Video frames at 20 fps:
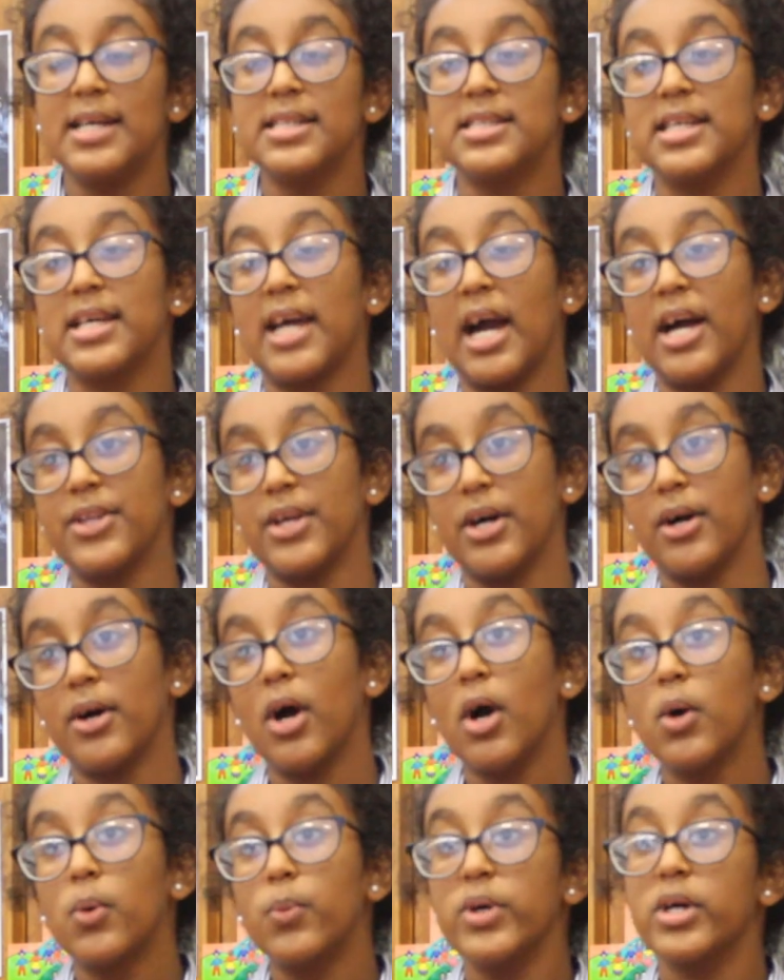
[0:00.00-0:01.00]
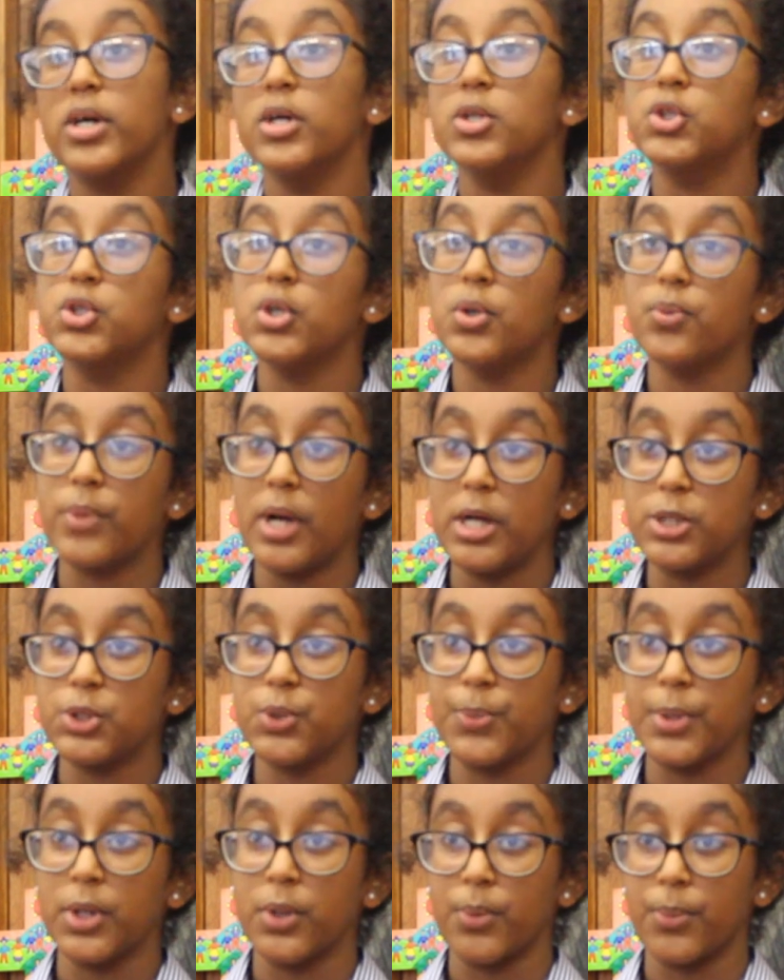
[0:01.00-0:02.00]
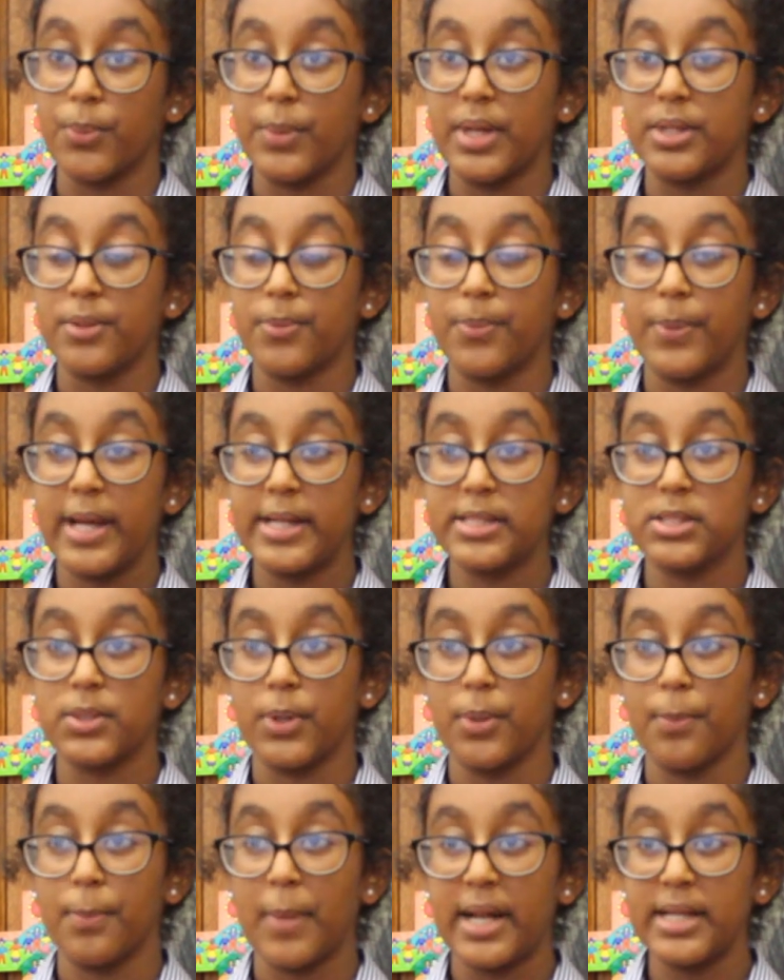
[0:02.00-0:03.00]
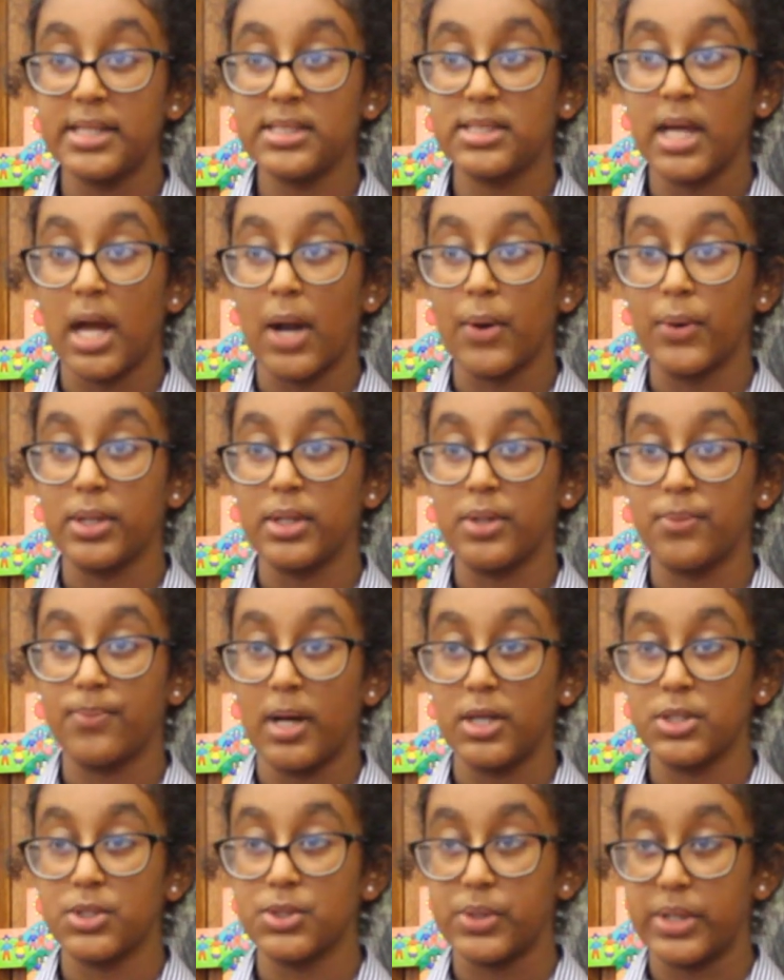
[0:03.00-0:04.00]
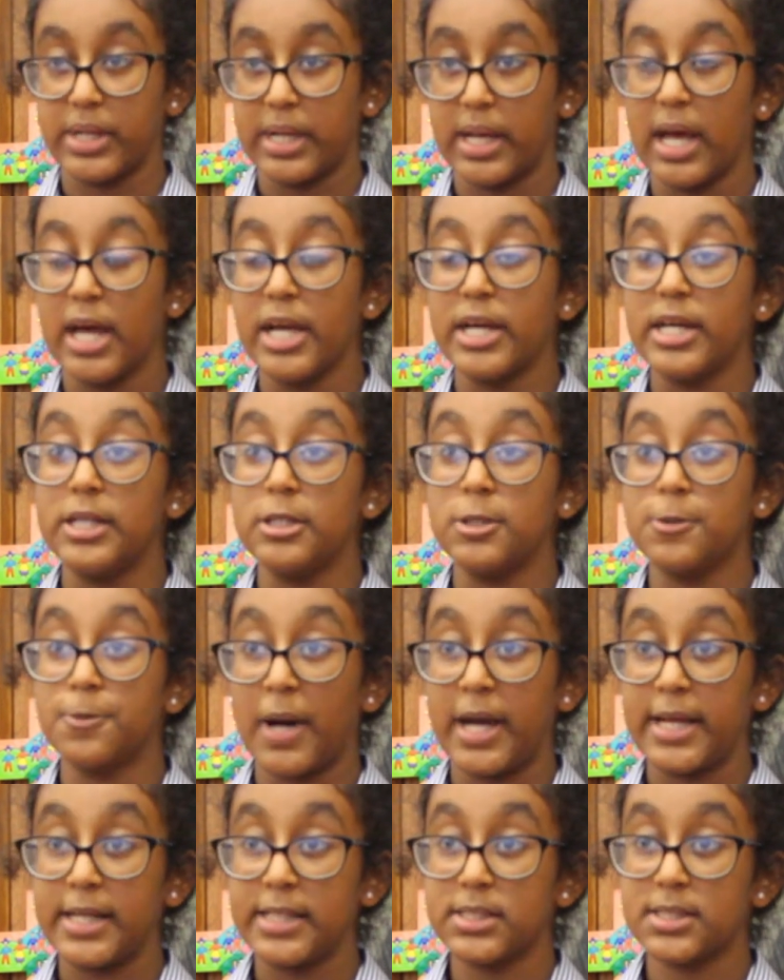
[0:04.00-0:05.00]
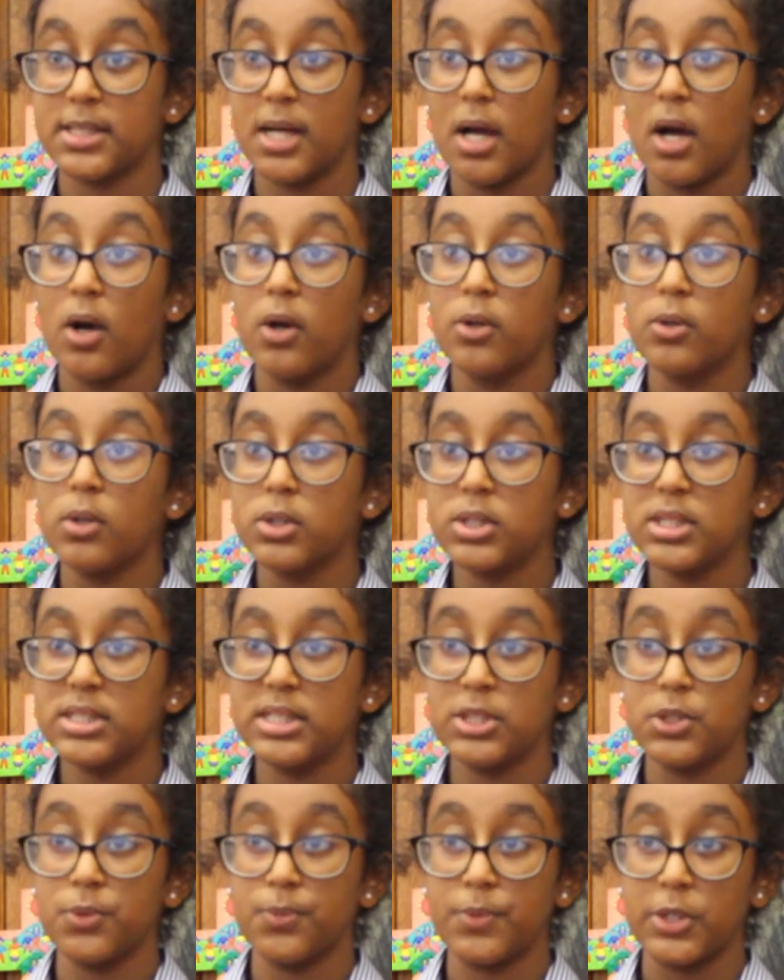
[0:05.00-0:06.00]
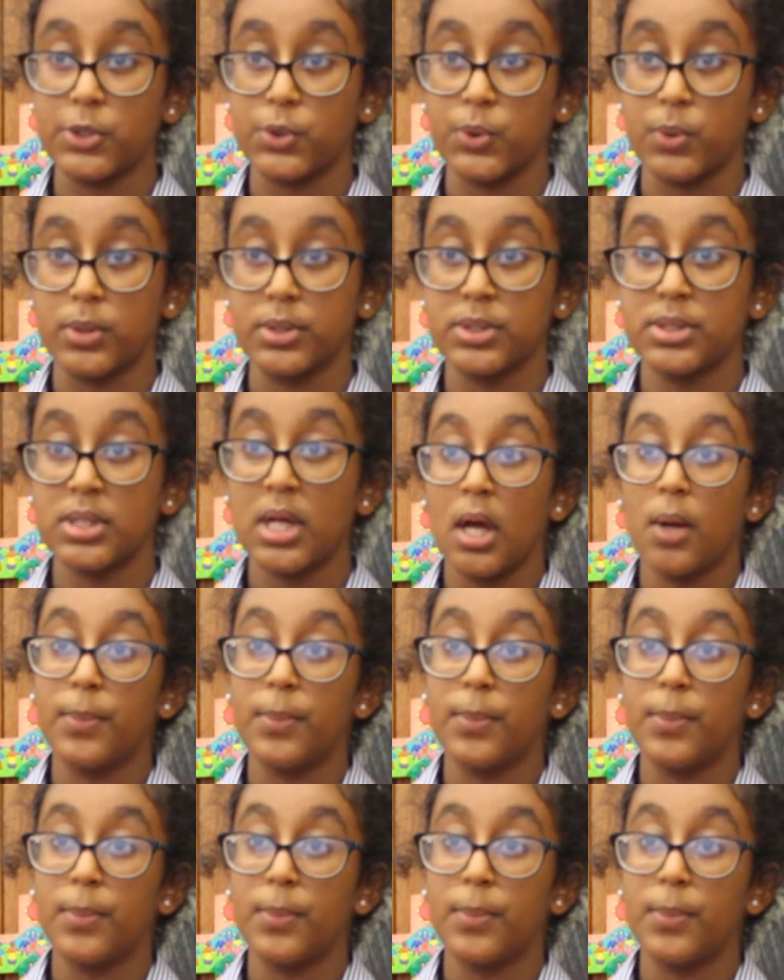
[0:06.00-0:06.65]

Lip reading: Together, we can show retribution in the face of humanitarian adversity and fight not as individuals,